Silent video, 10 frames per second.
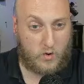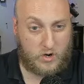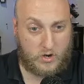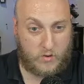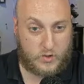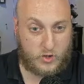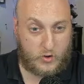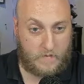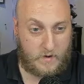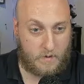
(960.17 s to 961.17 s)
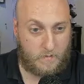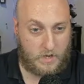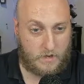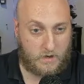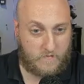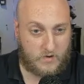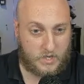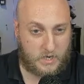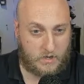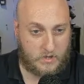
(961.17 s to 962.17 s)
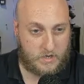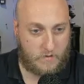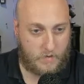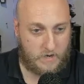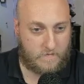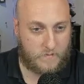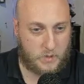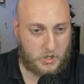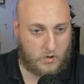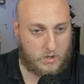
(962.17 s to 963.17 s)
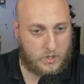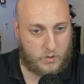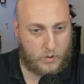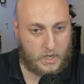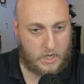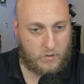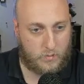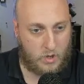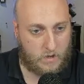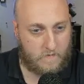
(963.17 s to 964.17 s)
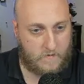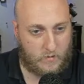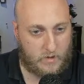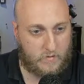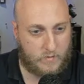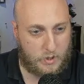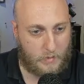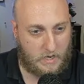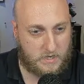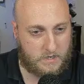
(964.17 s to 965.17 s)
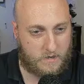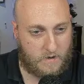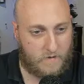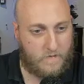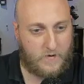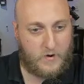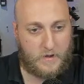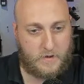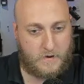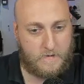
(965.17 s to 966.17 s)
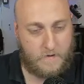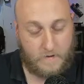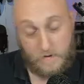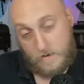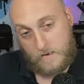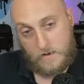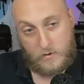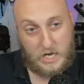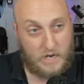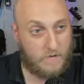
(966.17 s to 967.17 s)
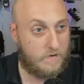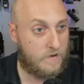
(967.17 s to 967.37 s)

are a ghost driving a meat-covered skeleton made from stardust, riding a rock floating through space. Fear nothing. Okay,